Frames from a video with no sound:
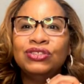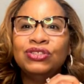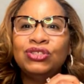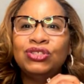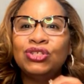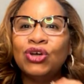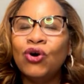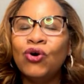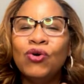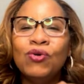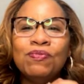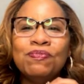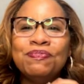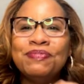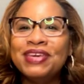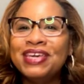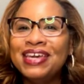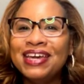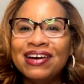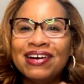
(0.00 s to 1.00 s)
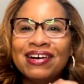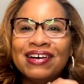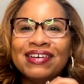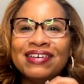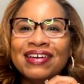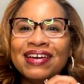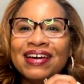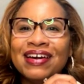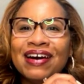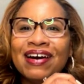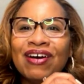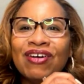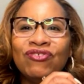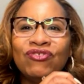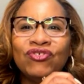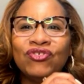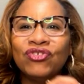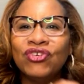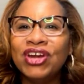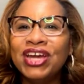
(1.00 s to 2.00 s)
Don't be
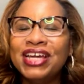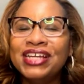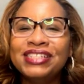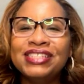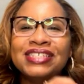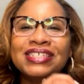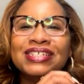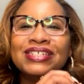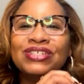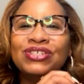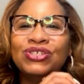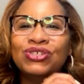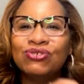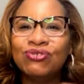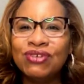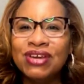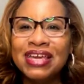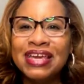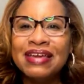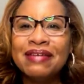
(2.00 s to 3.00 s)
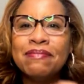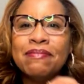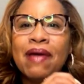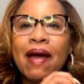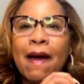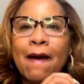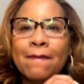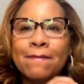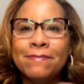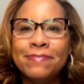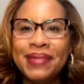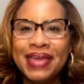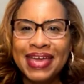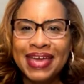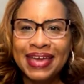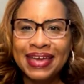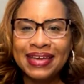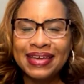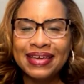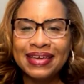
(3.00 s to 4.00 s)
afraid to dream
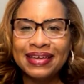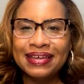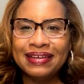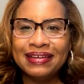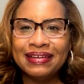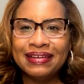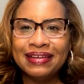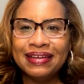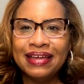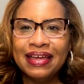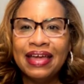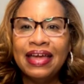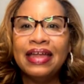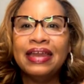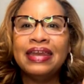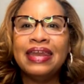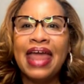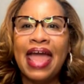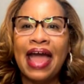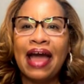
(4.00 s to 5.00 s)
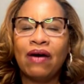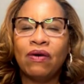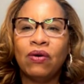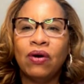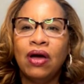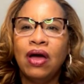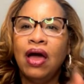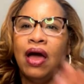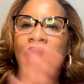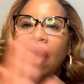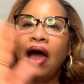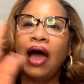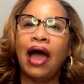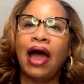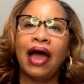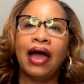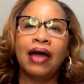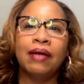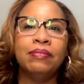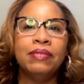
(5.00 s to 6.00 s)
big. Now,
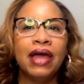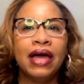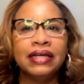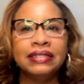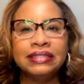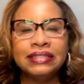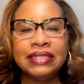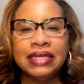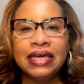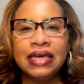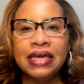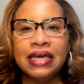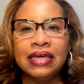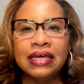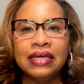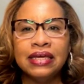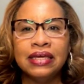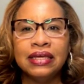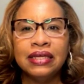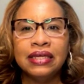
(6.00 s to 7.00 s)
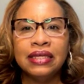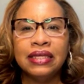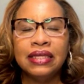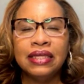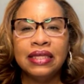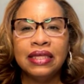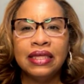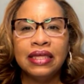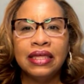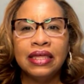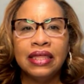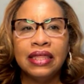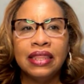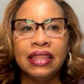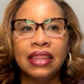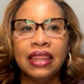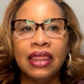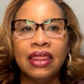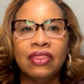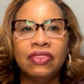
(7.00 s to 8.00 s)
I'm not saying
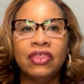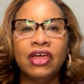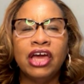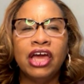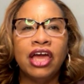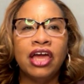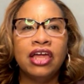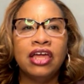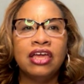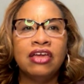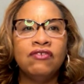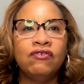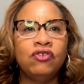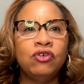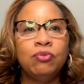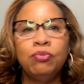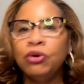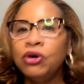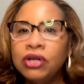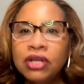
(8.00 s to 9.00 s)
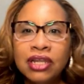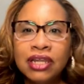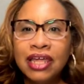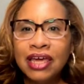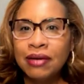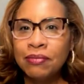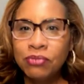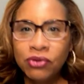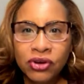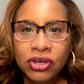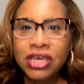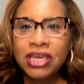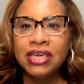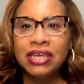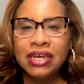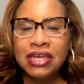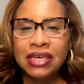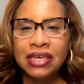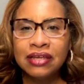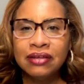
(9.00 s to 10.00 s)
that if you put a
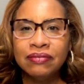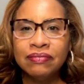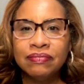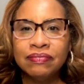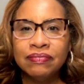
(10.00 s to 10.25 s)
Lamborghini,